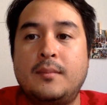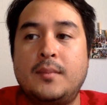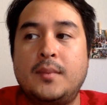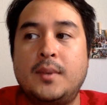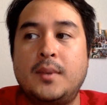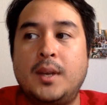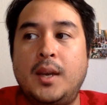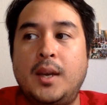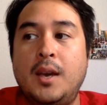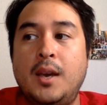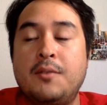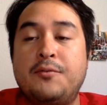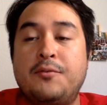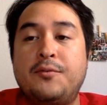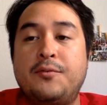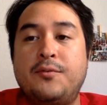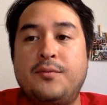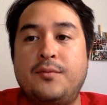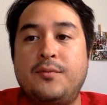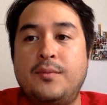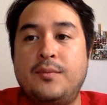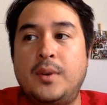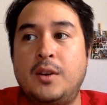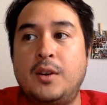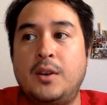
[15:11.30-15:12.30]
if
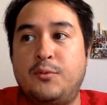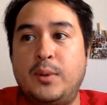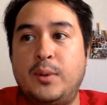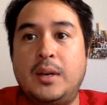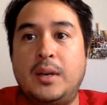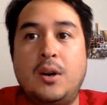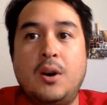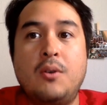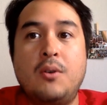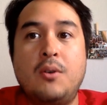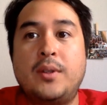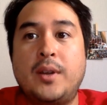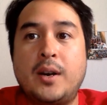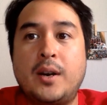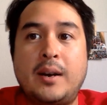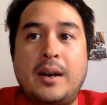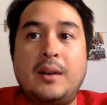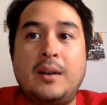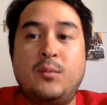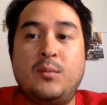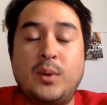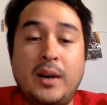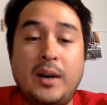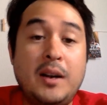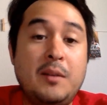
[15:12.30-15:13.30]
if we go there and
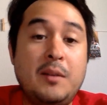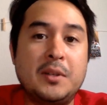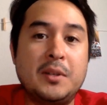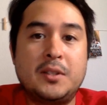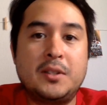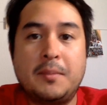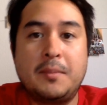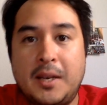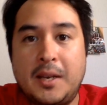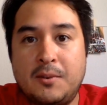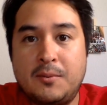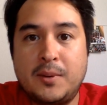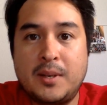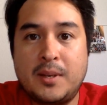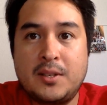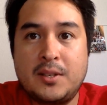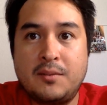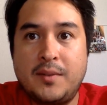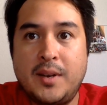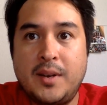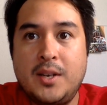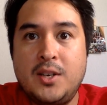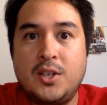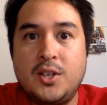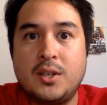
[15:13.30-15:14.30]
we're able to make a
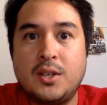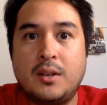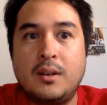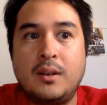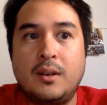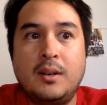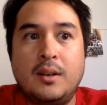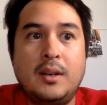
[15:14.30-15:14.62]
reservation,